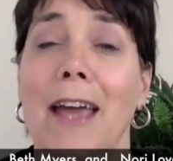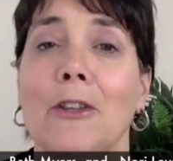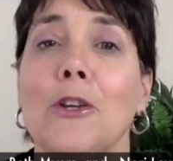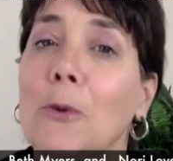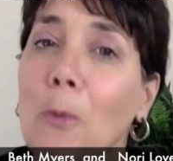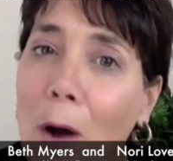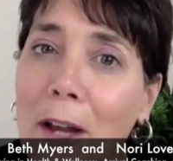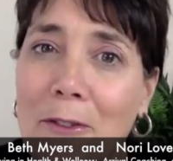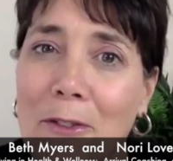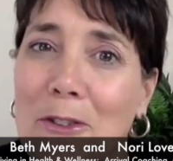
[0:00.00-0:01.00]
And you're one
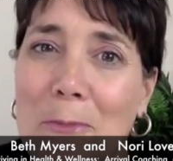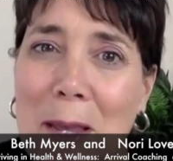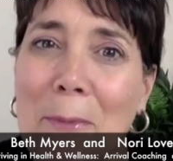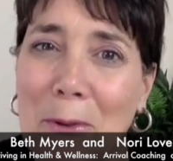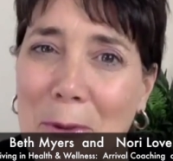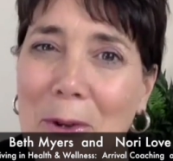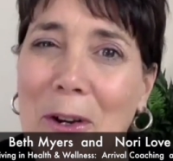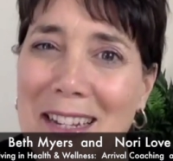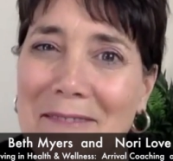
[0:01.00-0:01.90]
of those people, Nori.